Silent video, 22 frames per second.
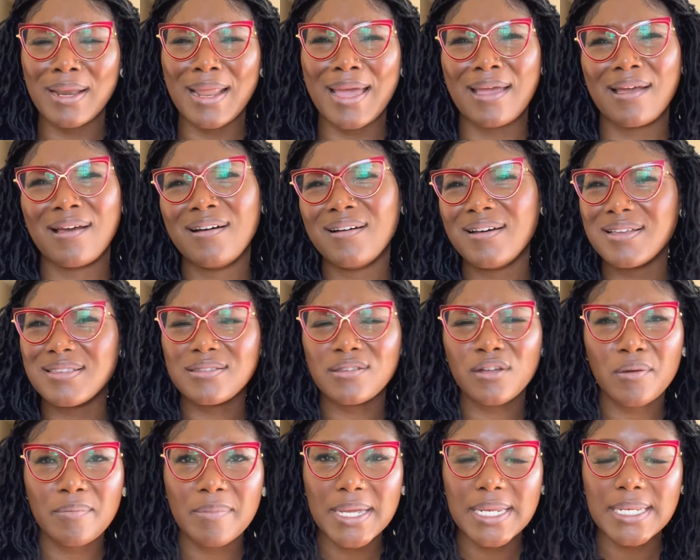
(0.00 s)
like, oh, it's
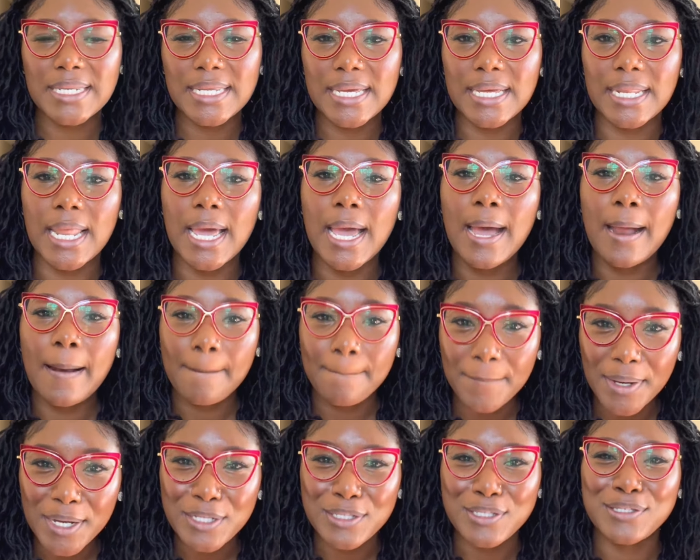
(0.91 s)
not a big deal.
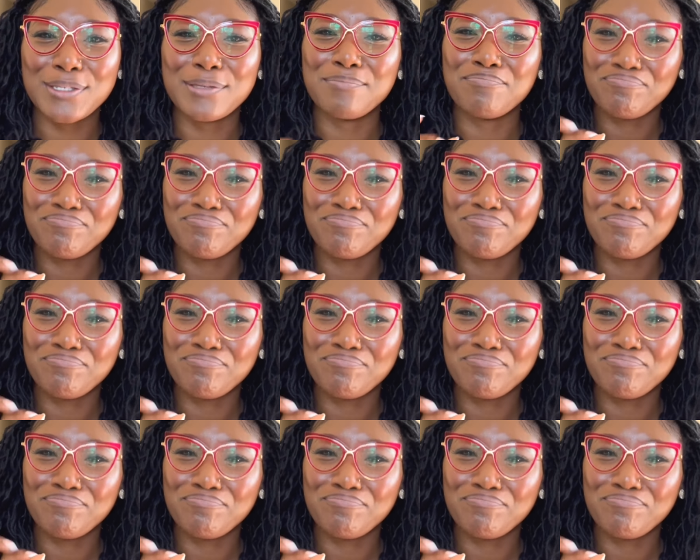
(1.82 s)
But